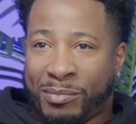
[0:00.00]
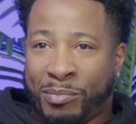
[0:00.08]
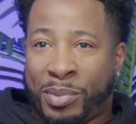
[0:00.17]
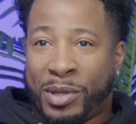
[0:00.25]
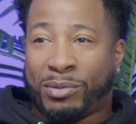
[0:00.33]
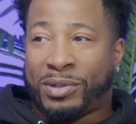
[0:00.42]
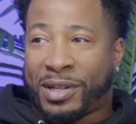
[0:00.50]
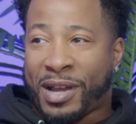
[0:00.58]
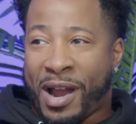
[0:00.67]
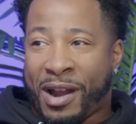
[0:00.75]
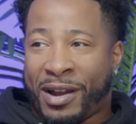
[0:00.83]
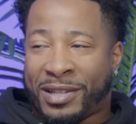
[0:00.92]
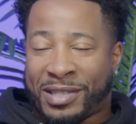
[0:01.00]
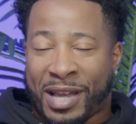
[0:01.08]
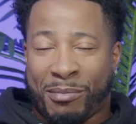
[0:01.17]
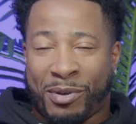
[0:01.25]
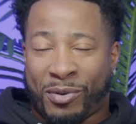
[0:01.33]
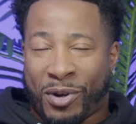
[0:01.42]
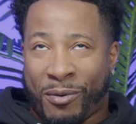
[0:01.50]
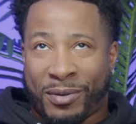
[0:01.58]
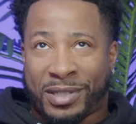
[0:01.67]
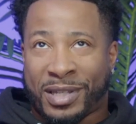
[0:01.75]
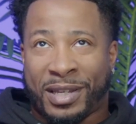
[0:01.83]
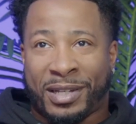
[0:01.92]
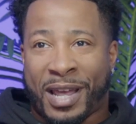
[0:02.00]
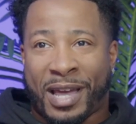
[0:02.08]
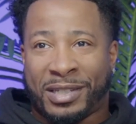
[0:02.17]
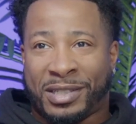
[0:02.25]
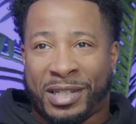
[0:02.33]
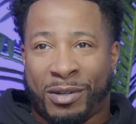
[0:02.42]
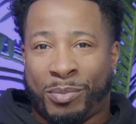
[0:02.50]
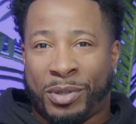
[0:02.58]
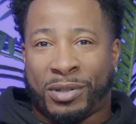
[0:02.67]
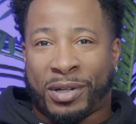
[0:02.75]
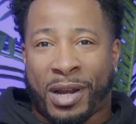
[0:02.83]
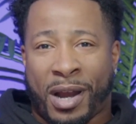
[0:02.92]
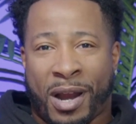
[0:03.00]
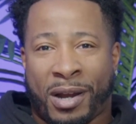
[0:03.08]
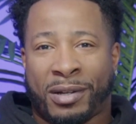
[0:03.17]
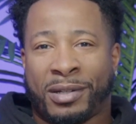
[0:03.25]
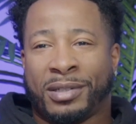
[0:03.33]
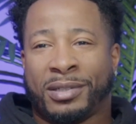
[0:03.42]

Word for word: build the car, as Tommy would always say, analogy, he'll build the car,